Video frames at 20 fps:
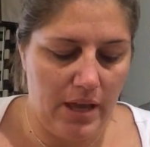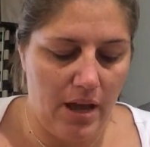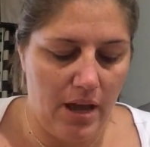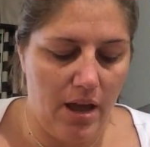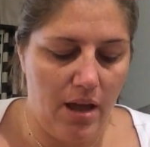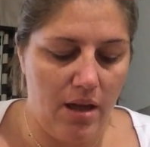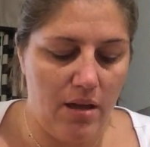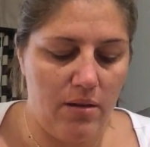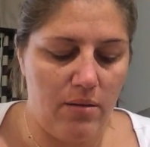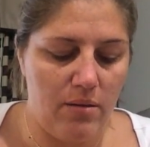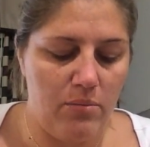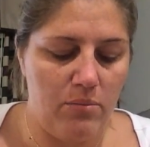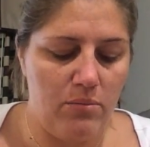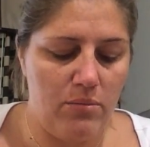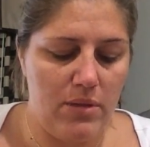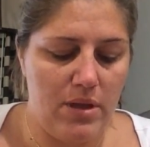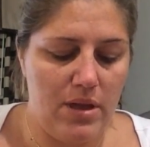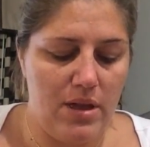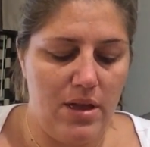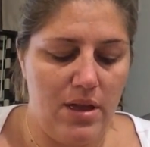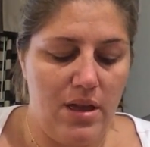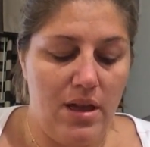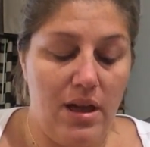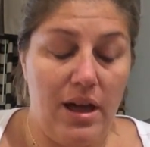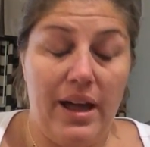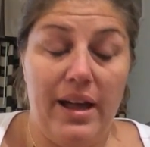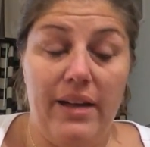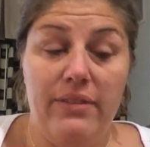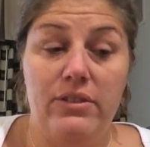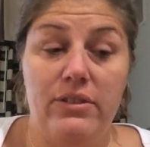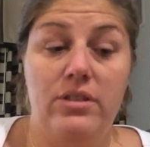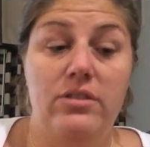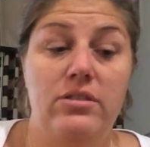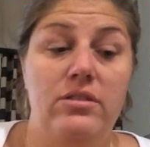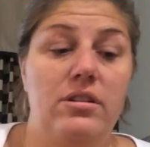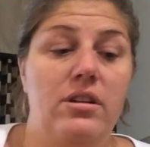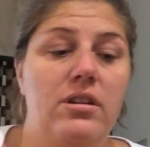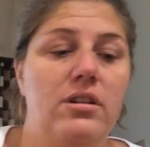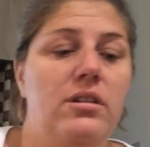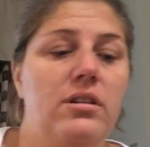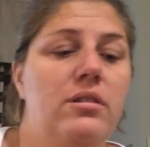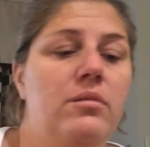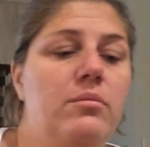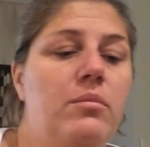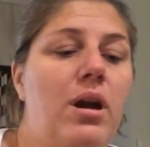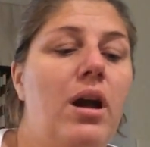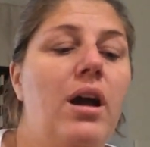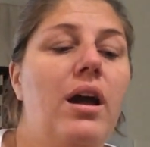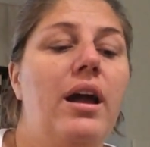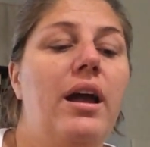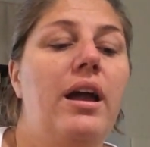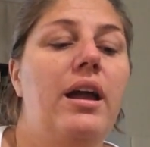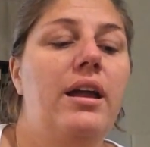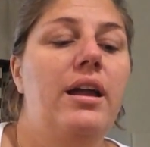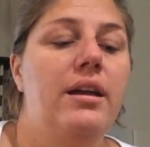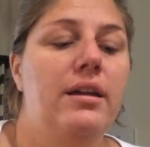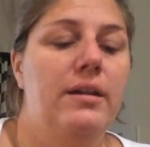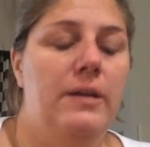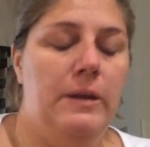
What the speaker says: I have to start my